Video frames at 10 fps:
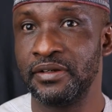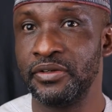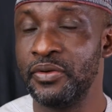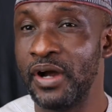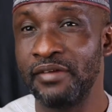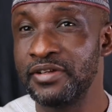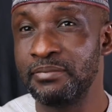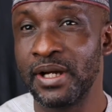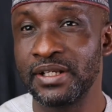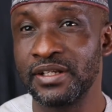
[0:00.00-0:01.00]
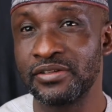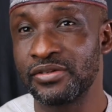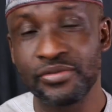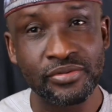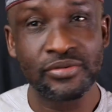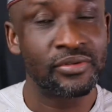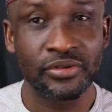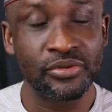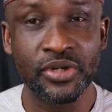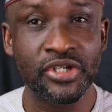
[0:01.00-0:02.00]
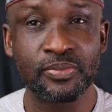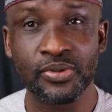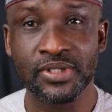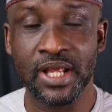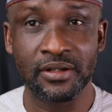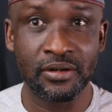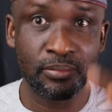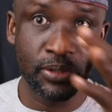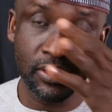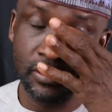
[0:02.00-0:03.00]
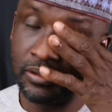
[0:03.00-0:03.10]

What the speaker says: you have the mandate to expose that company.